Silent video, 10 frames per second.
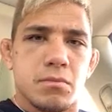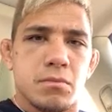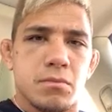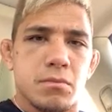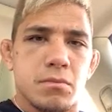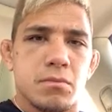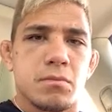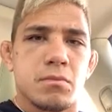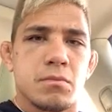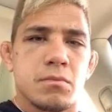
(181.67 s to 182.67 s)

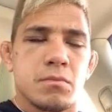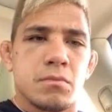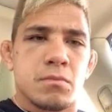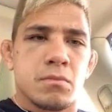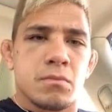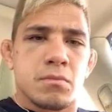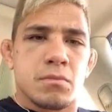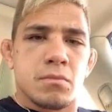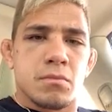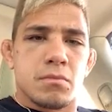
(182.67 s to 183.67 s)

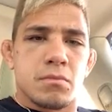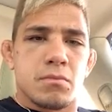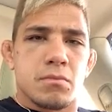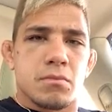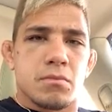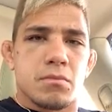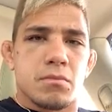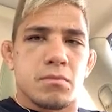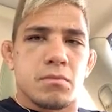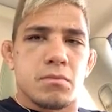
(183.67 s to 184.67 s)

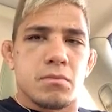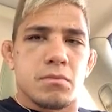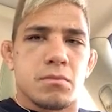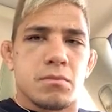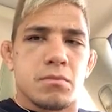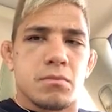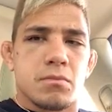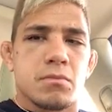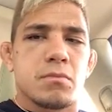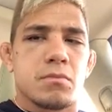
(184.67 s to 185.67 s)

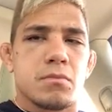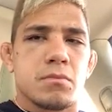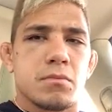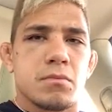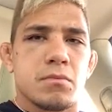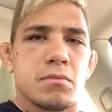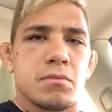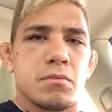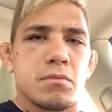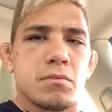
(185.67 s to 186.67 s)

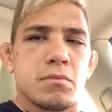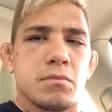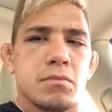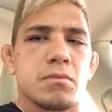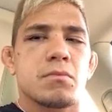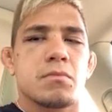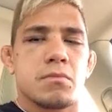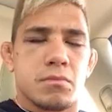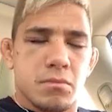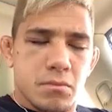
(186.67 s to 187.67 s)

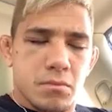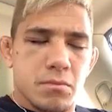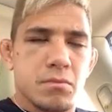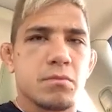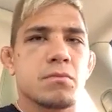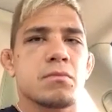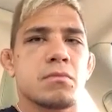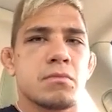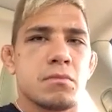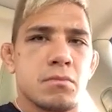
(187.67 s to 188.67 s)

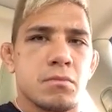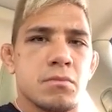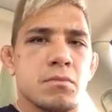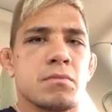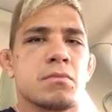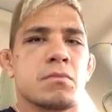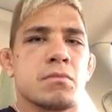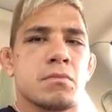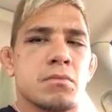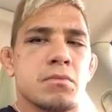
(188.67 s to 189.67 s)
[no speech]